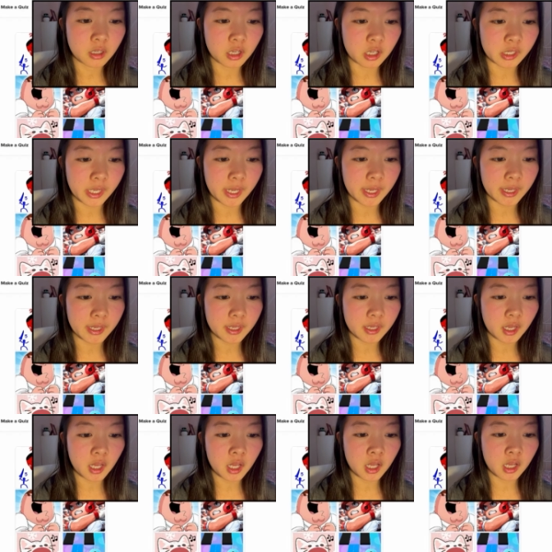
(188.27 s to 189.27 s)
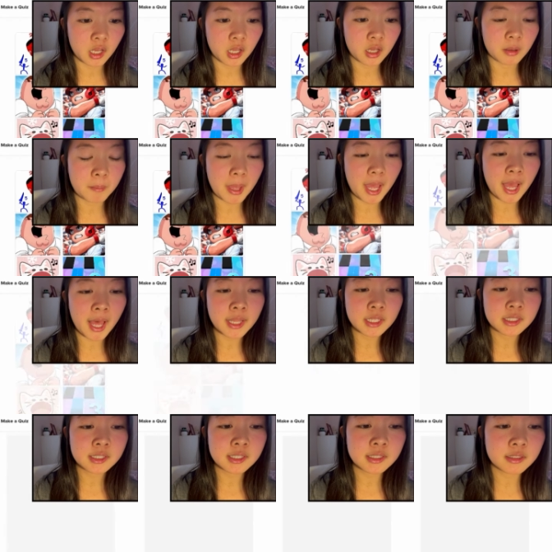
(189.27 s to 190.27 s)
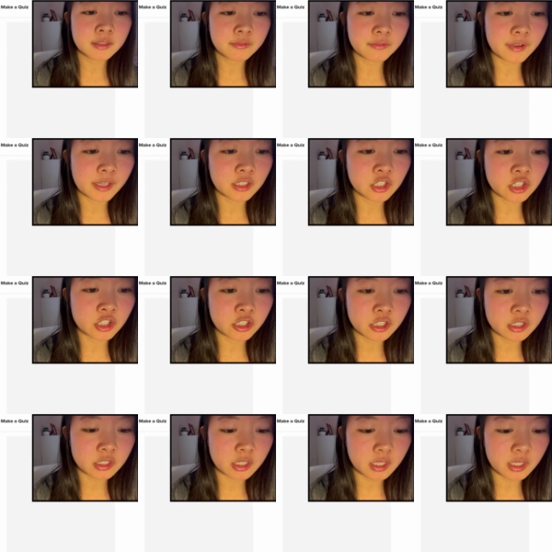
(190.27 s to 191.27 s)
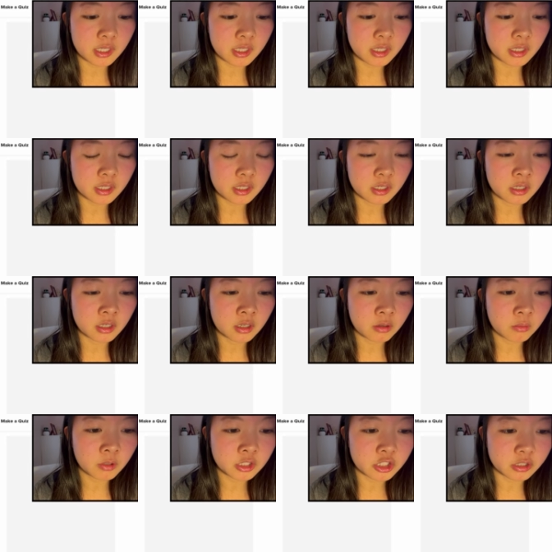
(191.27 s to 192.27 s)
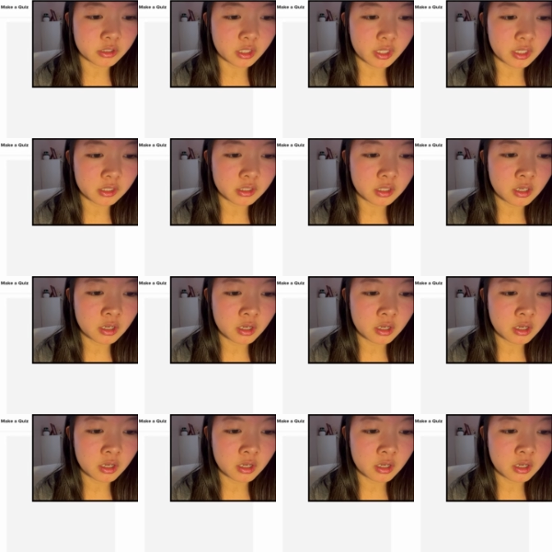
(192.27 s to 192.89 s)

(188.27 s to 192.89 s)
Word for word: Okay. Um, Alice's Adventures in Wonderland.